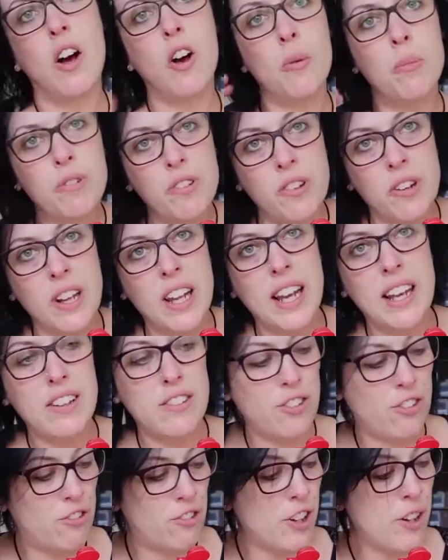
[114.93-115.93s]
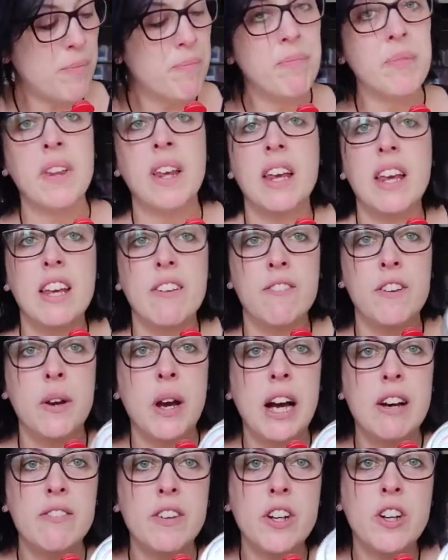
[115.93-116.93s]
Optional extra, if
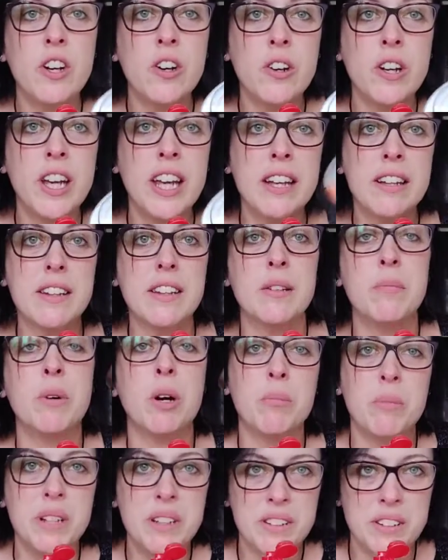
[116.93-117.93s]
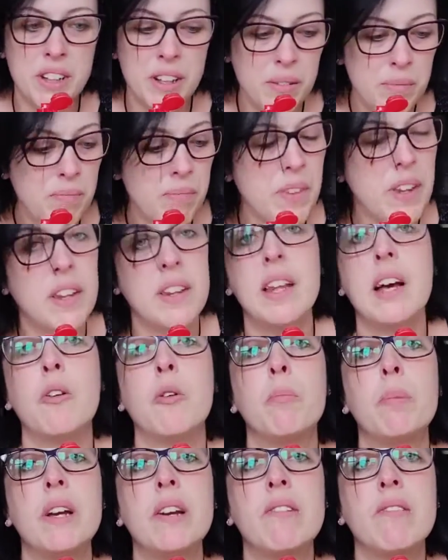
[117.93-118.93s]
you have a cooking thermometer,
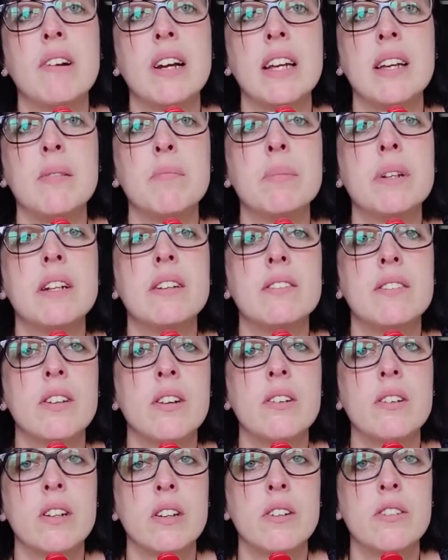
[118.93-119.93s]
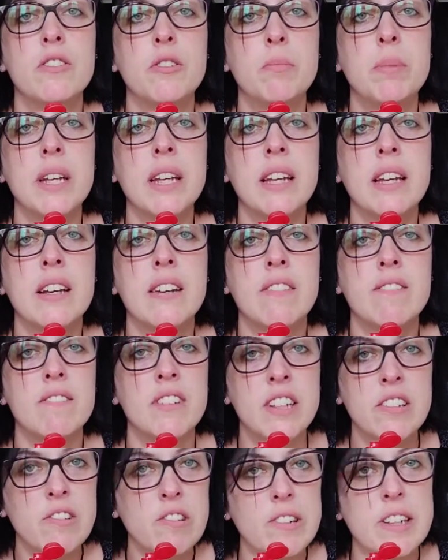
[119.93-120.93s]
that will be great, but it's not going to be
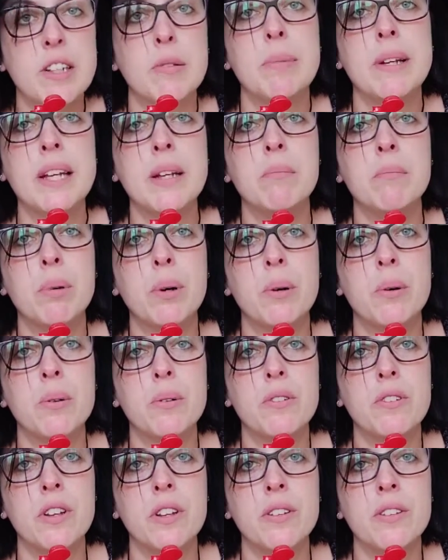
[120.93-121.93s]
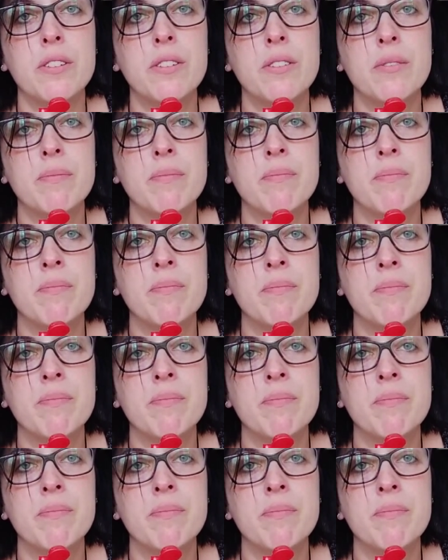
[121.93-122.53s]
incredibly important.